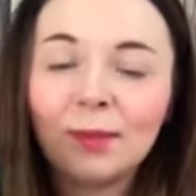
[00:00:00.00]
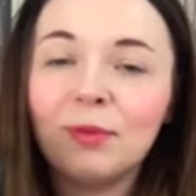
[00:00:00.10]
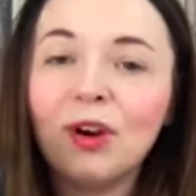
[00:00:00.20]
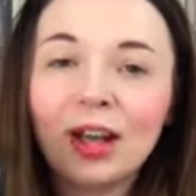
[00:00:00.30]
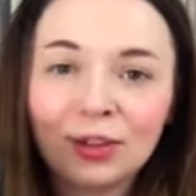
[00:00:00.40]
I'm
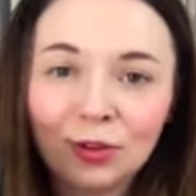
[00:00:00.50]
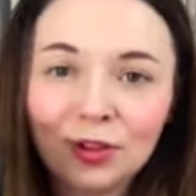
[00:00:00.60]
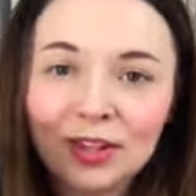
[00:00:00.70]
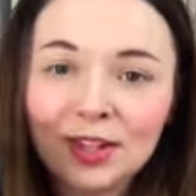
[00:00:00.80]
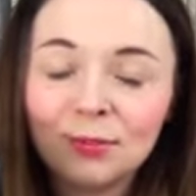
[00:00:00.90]
not
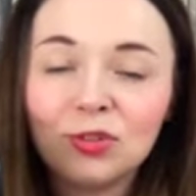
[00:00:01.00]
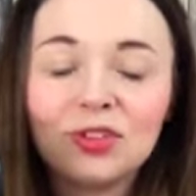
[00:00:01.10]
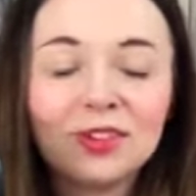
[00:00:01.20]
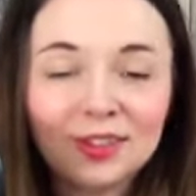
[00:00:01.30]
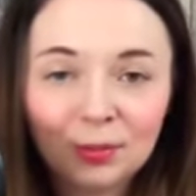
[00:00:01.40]
angry, I'm
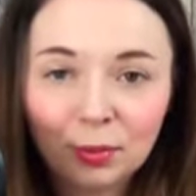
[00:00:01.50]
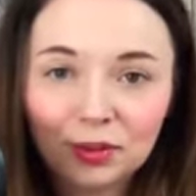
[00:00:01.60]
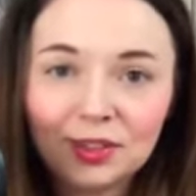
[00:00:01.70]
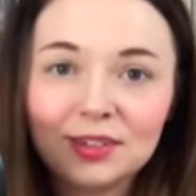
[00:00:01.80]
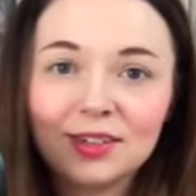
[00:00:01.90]
just
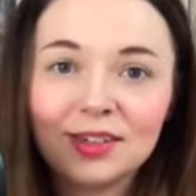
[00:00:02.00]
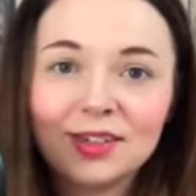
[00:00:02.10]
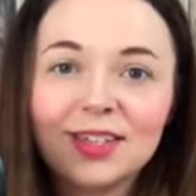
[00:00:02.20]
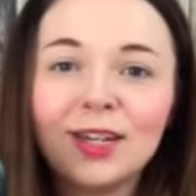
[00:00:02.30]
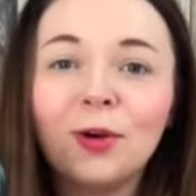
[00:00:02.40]
disappointed.
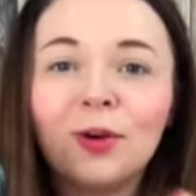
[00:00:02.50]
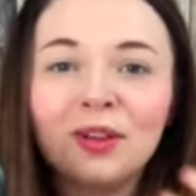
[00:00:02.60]
You know,